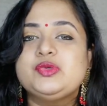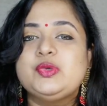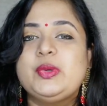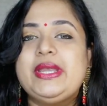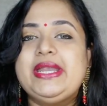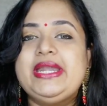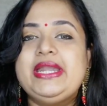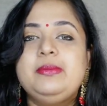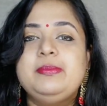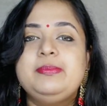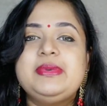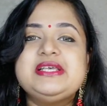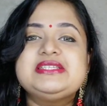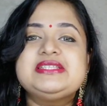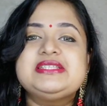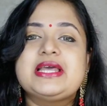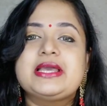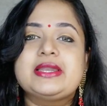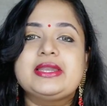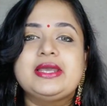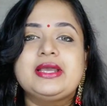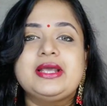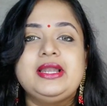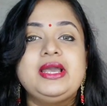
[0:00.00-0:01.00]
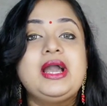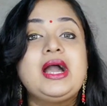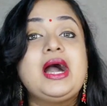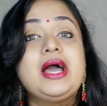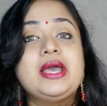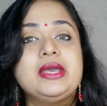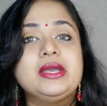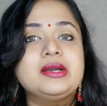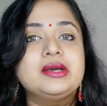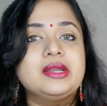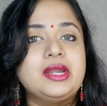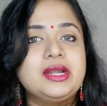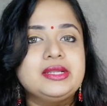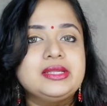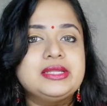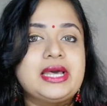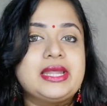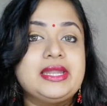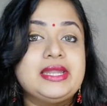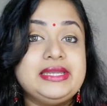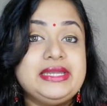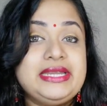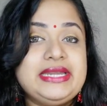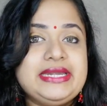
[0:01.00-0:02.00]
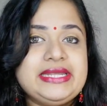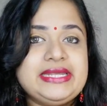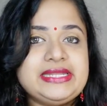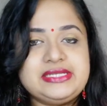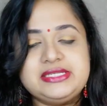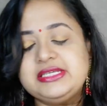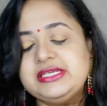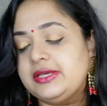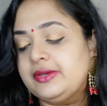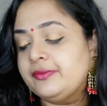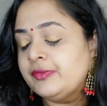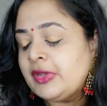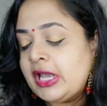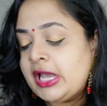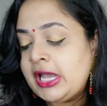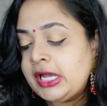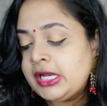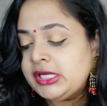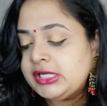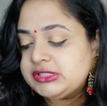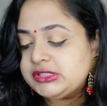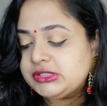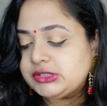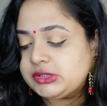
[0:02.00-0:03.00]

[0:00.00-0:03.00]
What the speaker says: So EDP is technically higher grade than an EDT.